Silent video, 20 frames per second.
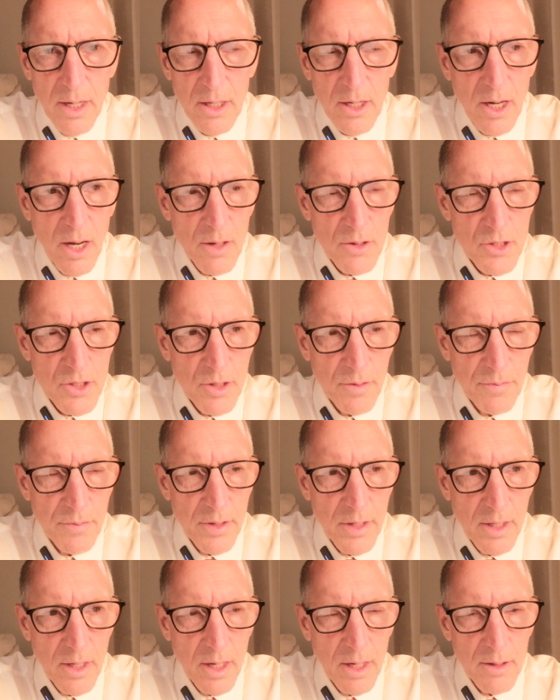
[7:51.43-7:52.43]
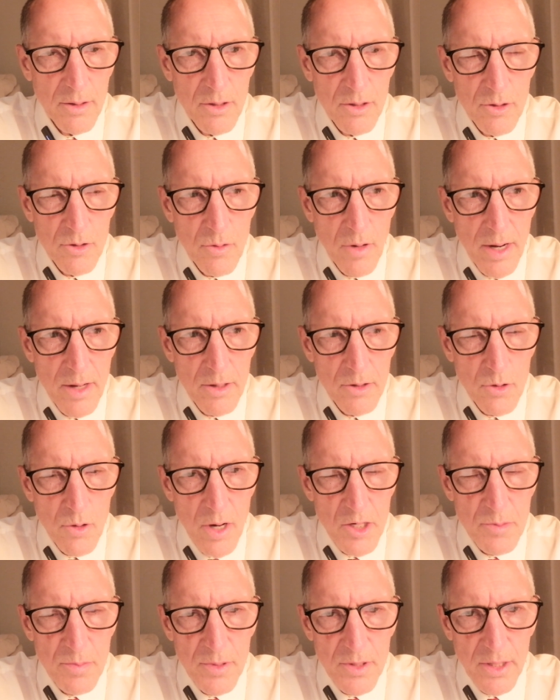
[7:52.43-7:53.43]
cost of the
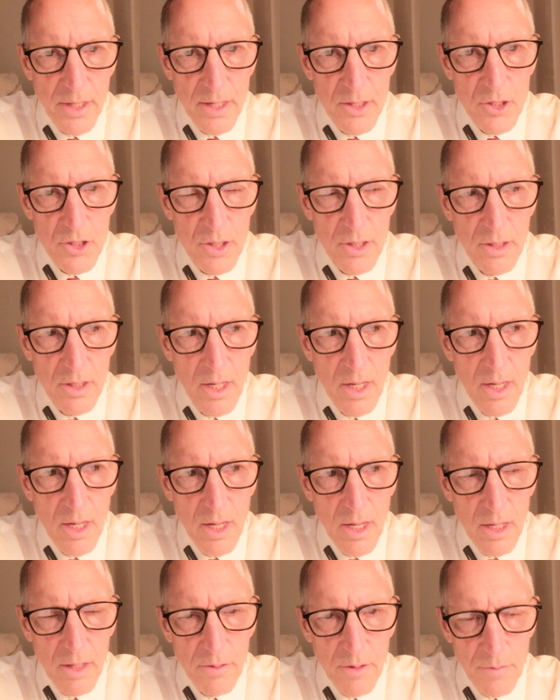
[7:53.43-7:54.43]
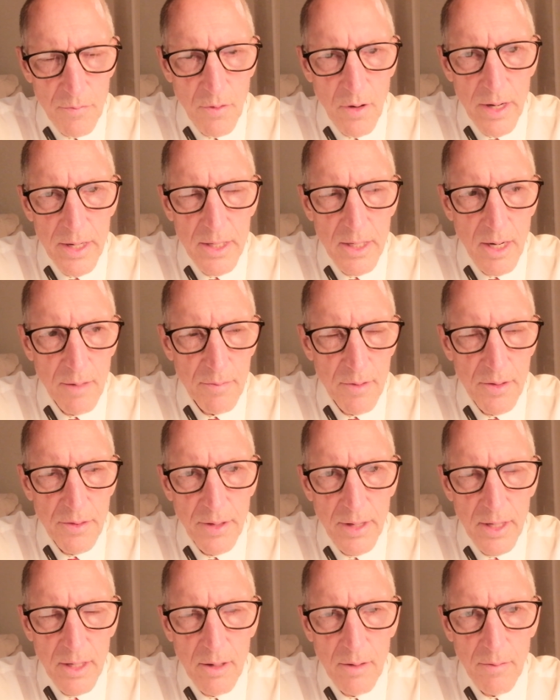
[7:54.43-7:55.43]
transportation, the freight and
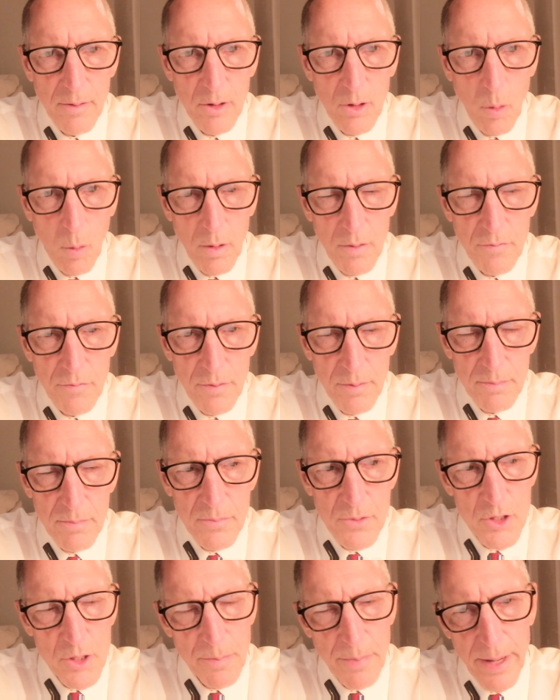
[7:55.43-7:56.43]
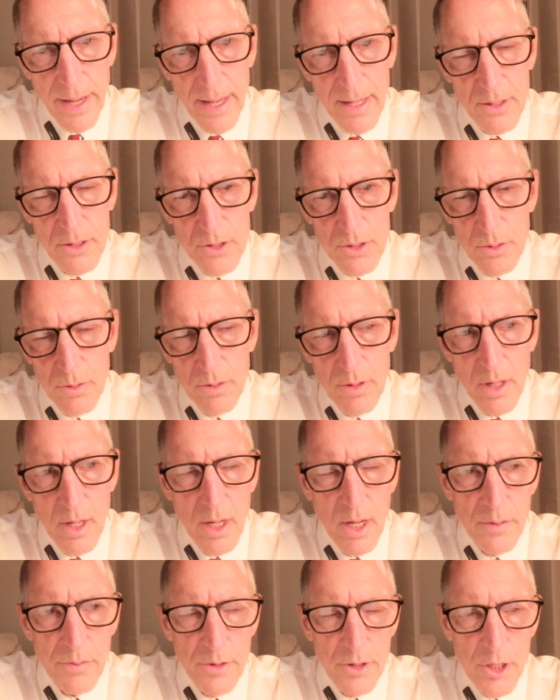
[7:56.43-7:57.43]
everything going from Japan to
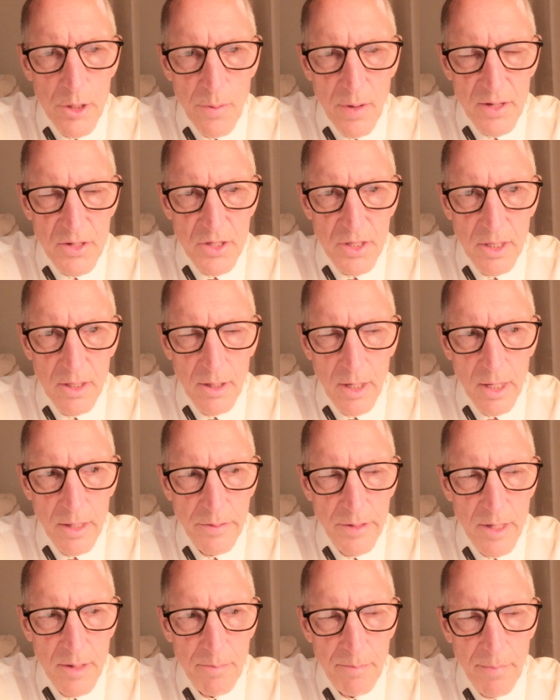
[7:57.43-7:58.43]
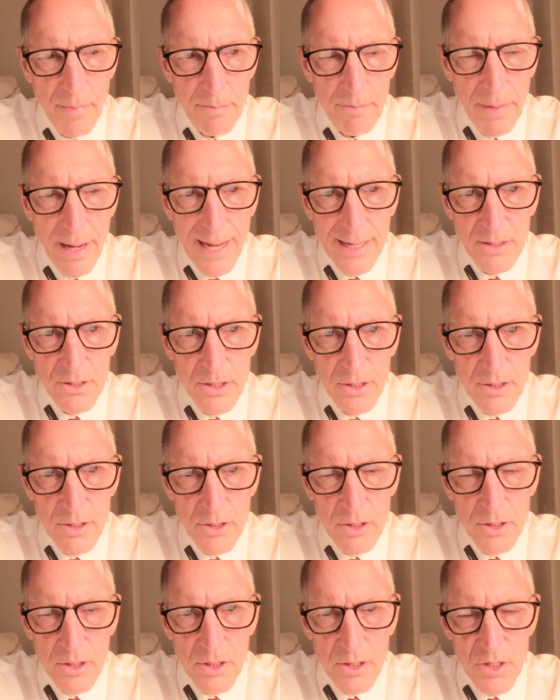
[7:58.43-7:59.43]
the U.S. and then back to
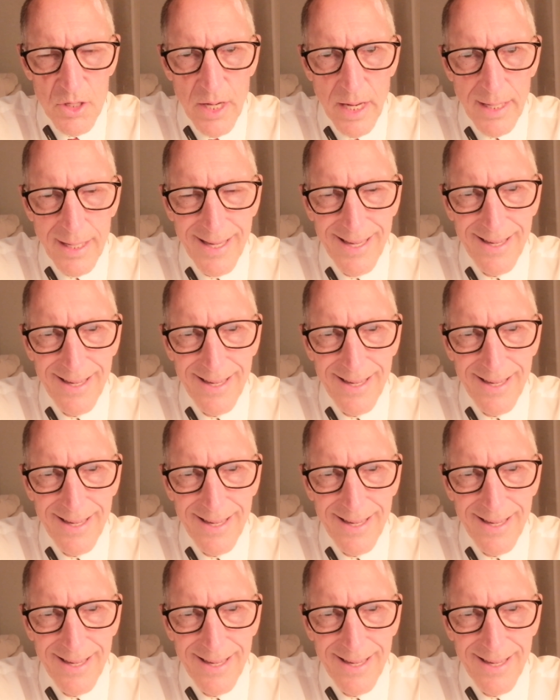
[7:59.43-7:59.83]
St.